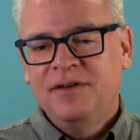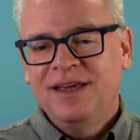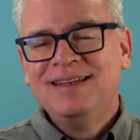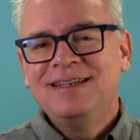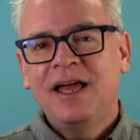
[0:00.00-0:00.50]

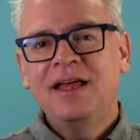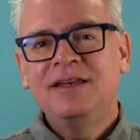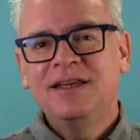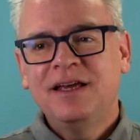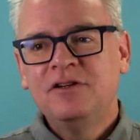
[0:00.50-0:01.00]

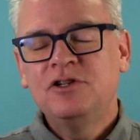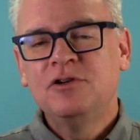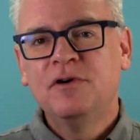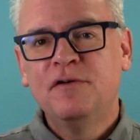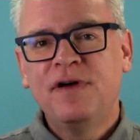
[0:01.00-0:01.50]
intending
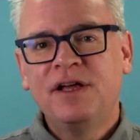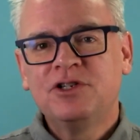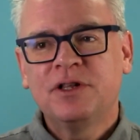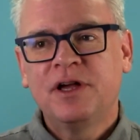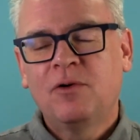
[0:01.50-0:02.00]
to
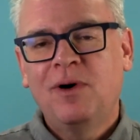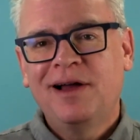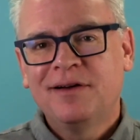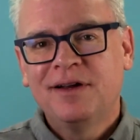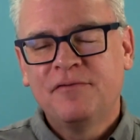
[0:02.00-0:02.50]
eventually
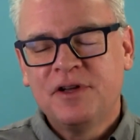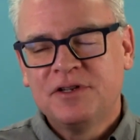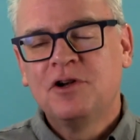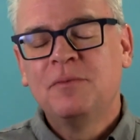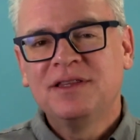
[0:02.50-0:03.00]
acquire it,
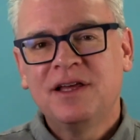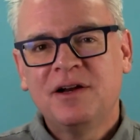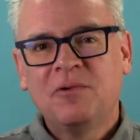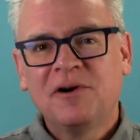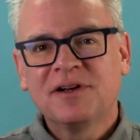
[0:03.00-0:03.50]
assuming that
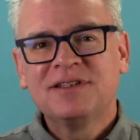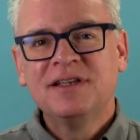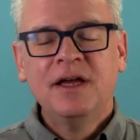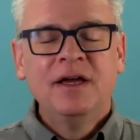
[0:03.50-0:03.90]
it works.